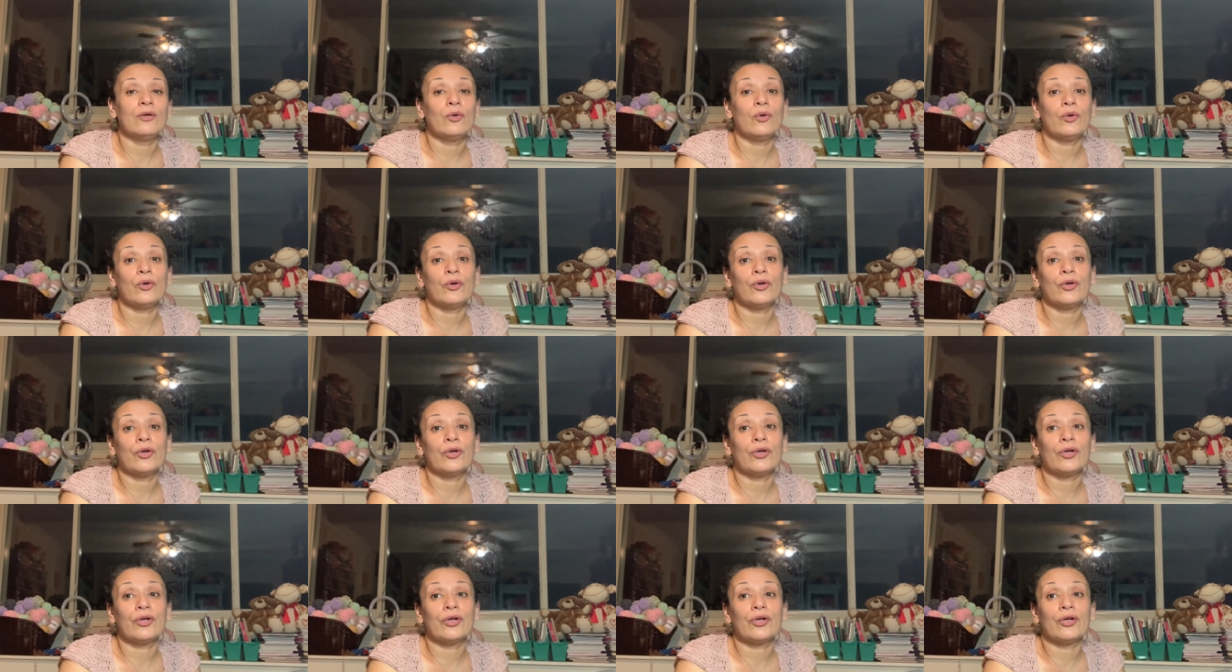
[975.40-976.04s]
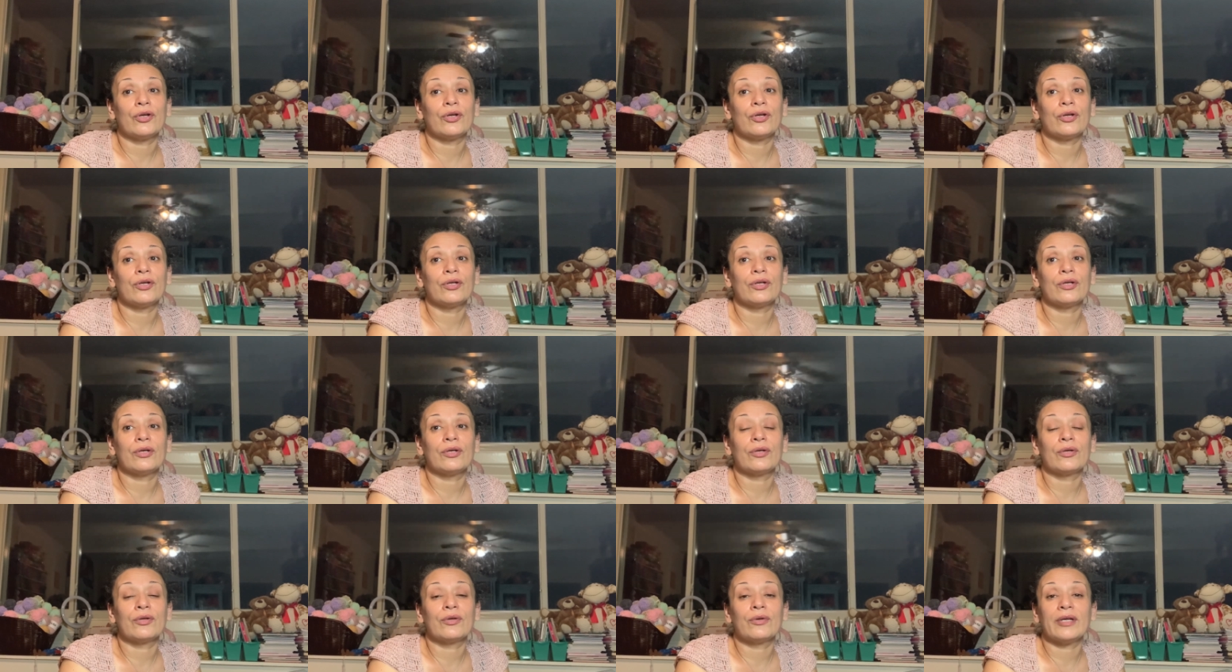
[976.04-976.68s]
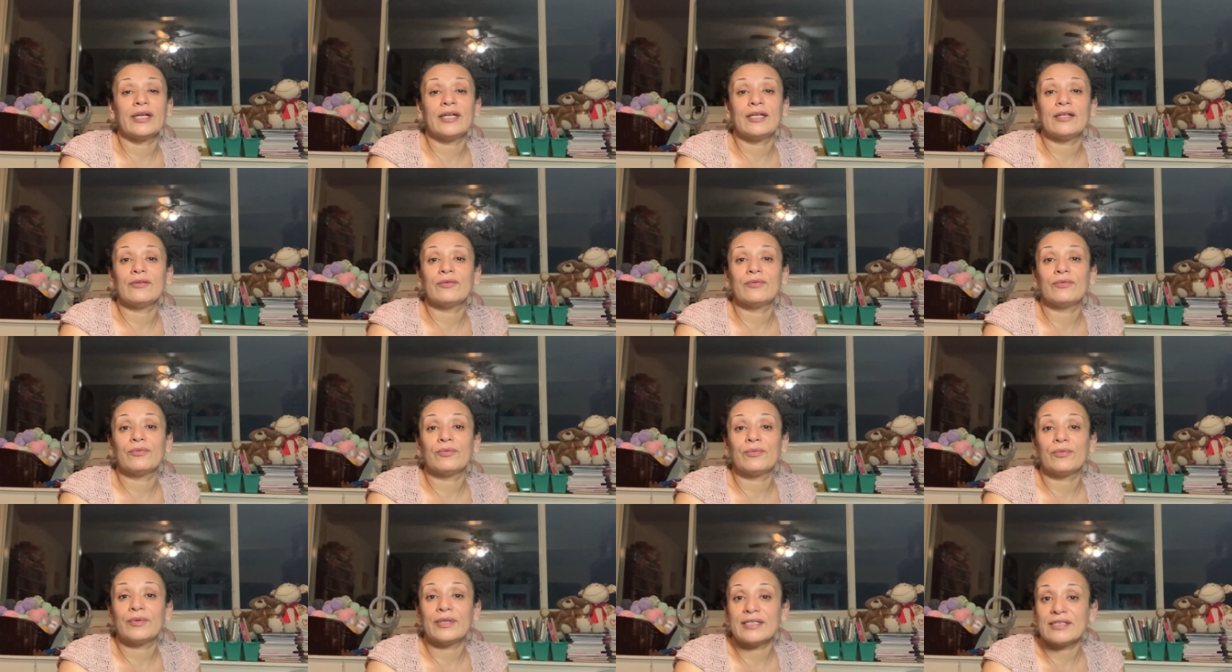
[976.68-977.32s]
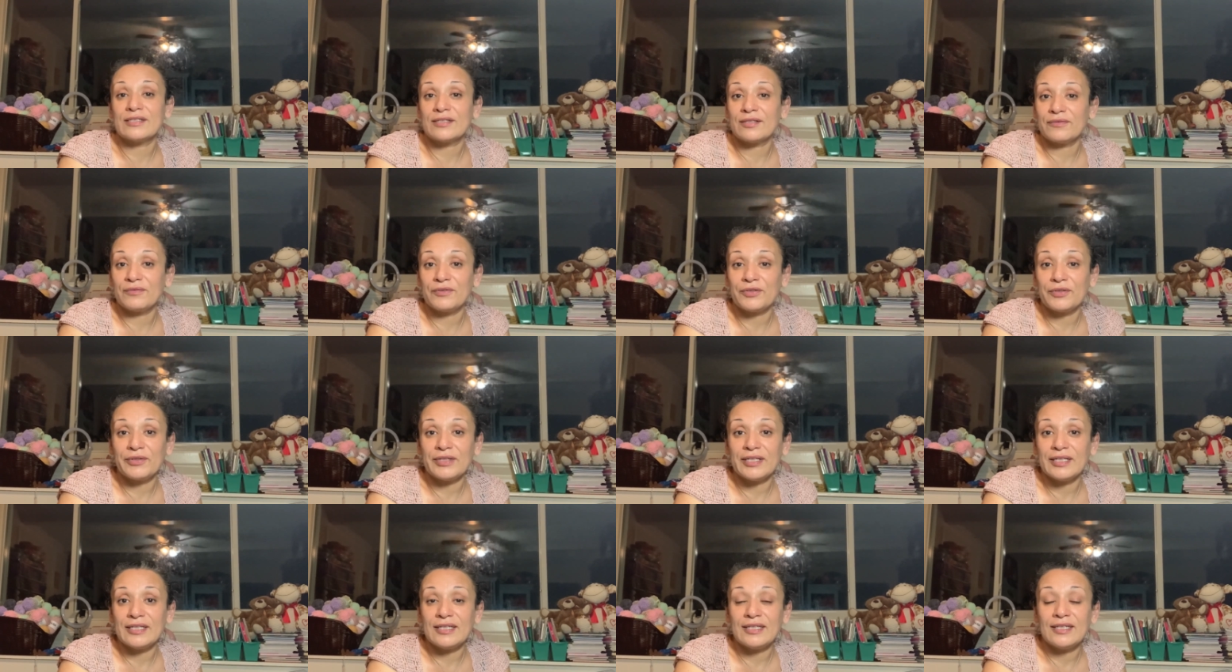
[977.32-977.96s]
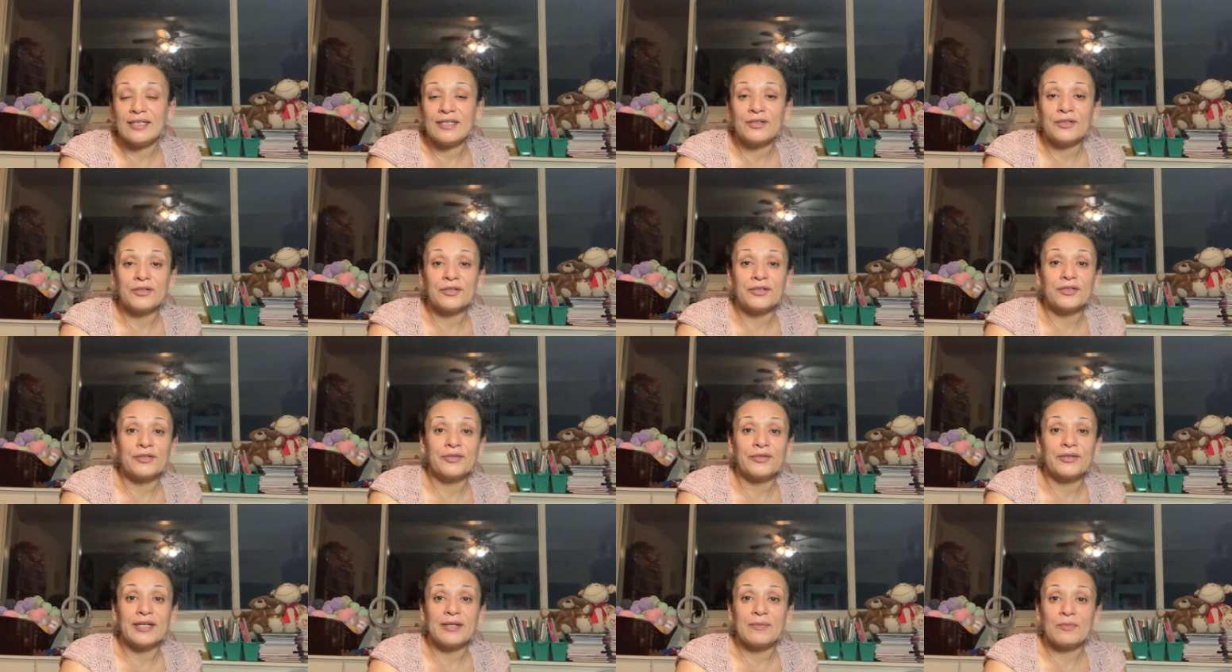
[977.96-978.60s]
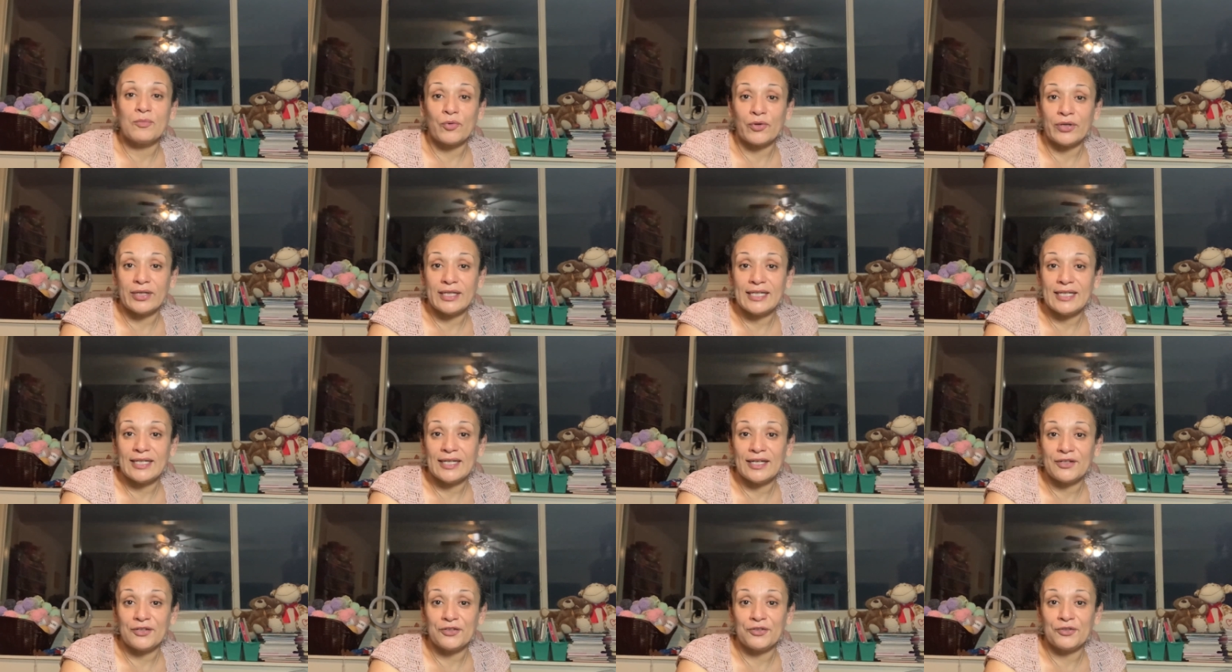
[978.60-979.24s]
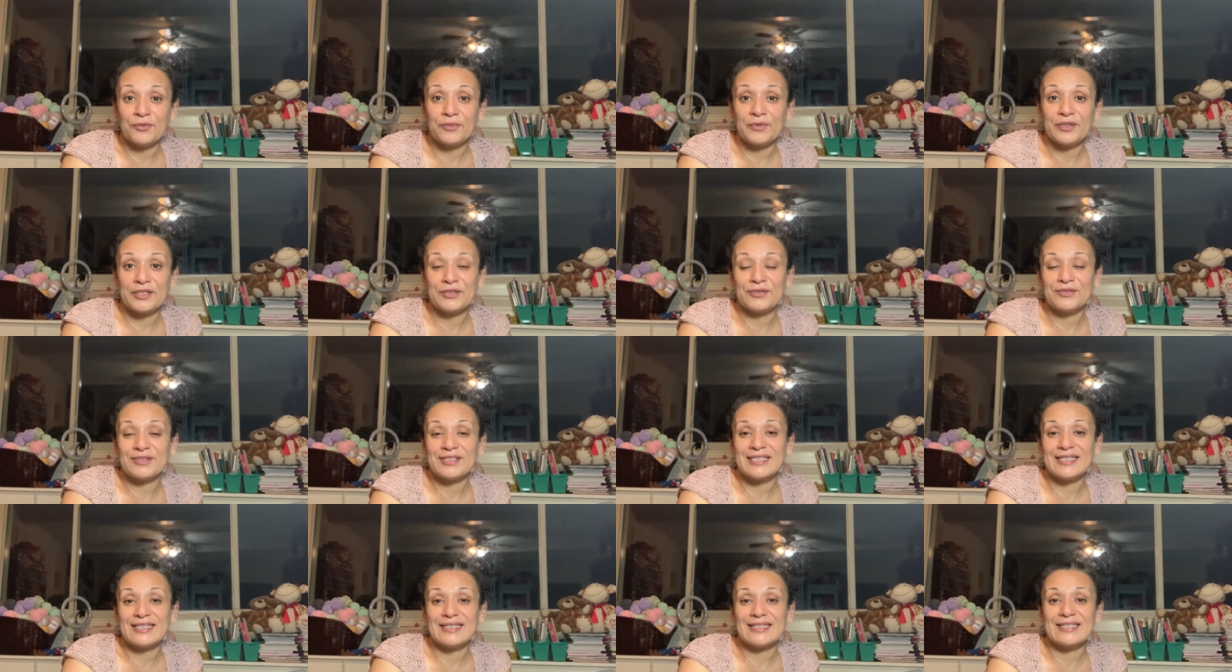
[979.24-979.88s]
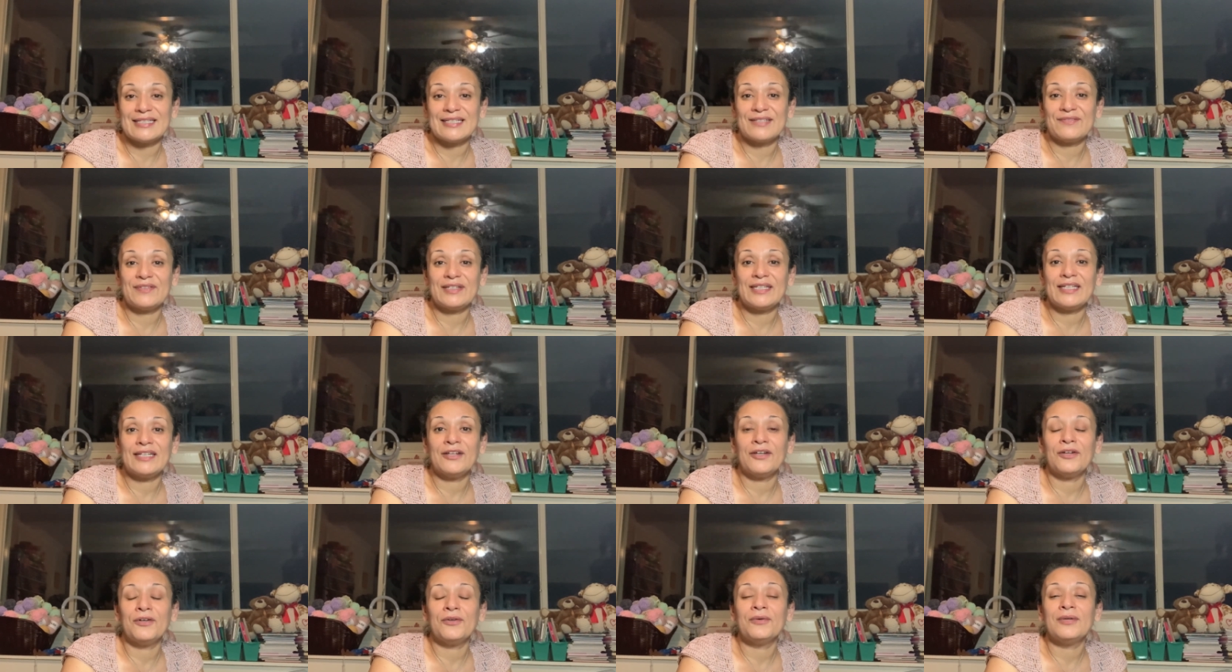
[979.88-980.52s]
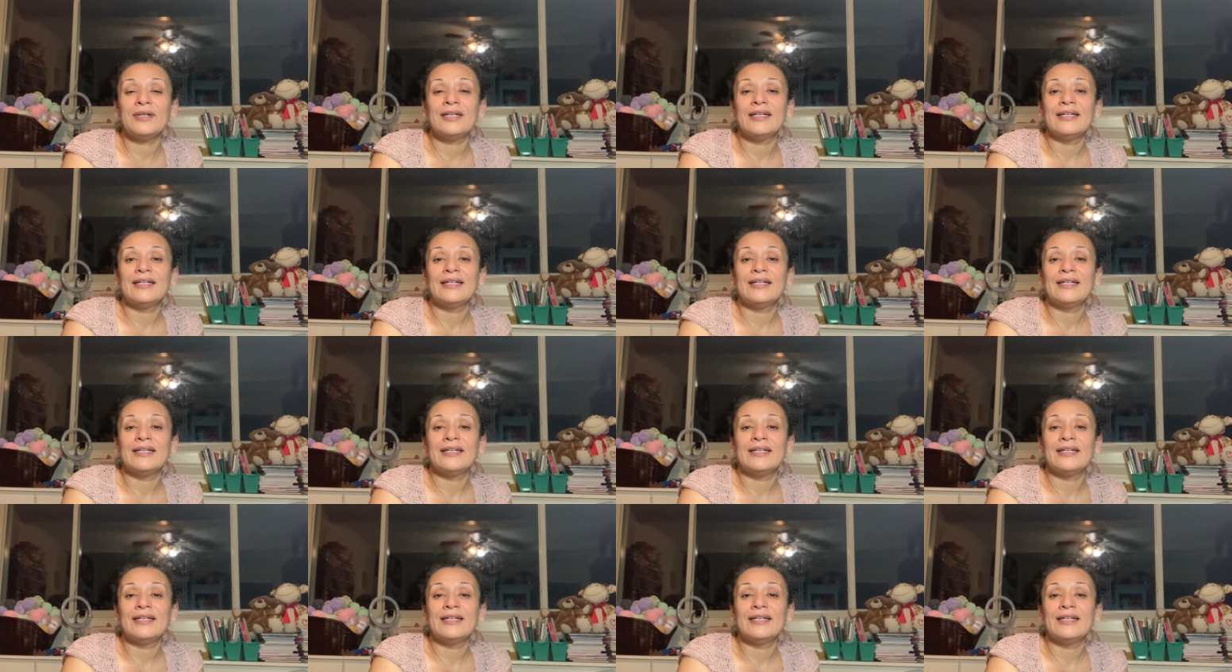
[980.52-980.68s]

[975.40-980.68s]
or great rest of your evening or a great morning. I don't know when you'll see this video.